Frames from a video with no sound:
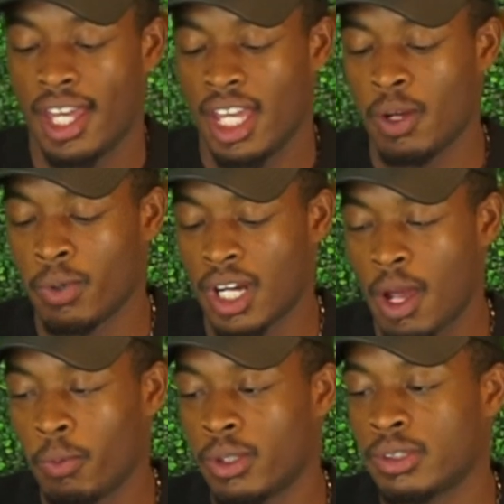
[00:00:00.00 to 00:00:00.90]
And what
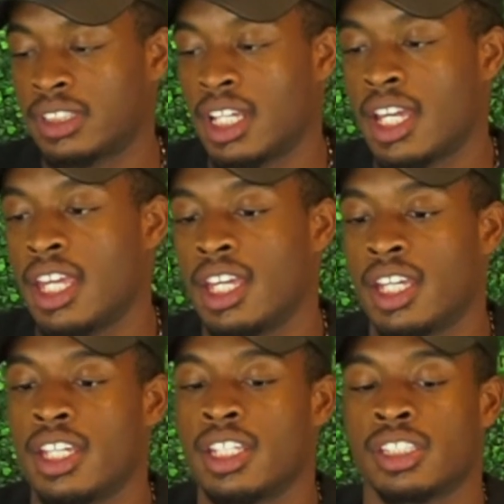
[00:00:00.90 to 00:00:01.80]
I will say
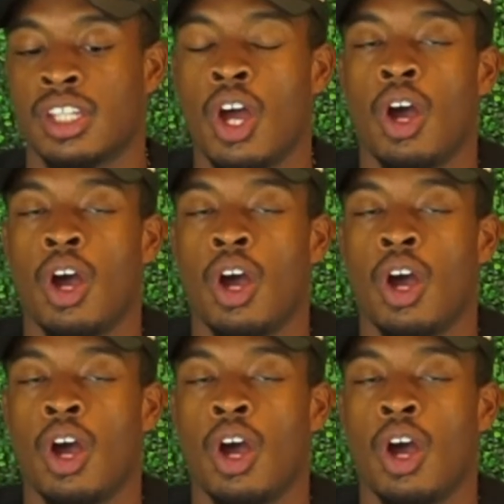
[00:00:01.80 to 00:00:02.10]
is,